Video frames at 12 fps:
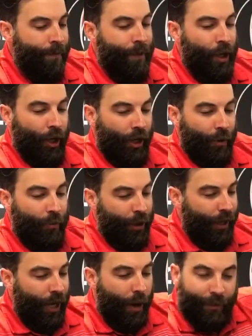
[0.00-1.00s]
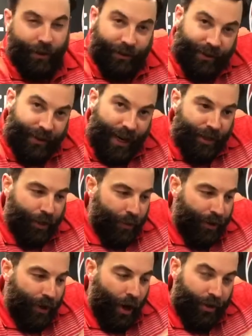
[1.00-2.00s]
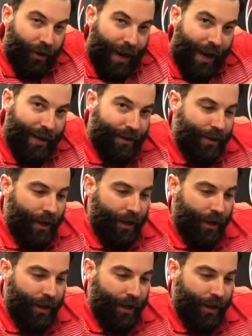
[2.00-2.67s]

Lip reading: You're gonna bring it up into extension with your other hand.